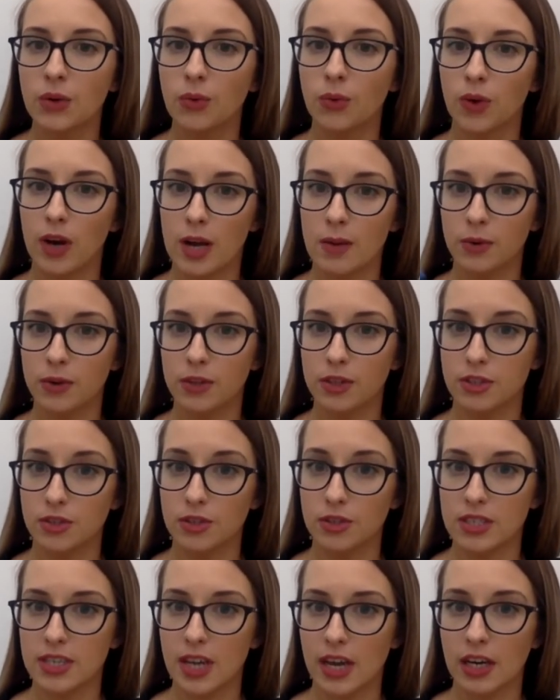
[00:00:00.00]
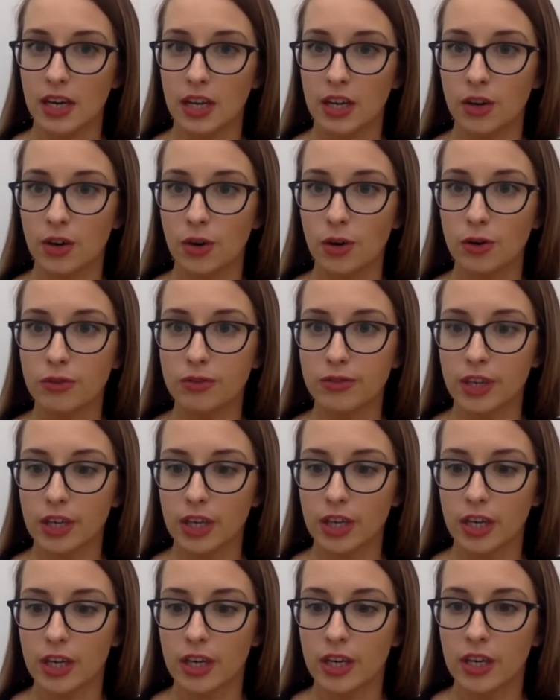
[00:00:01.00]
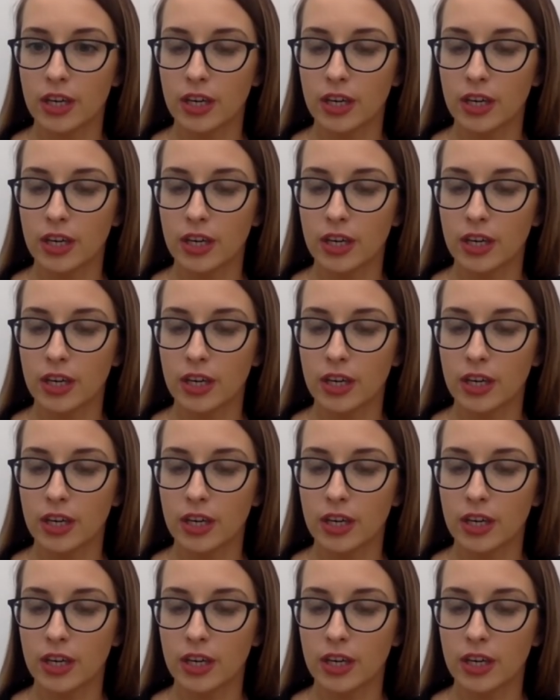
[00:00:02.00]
were able to do the signing over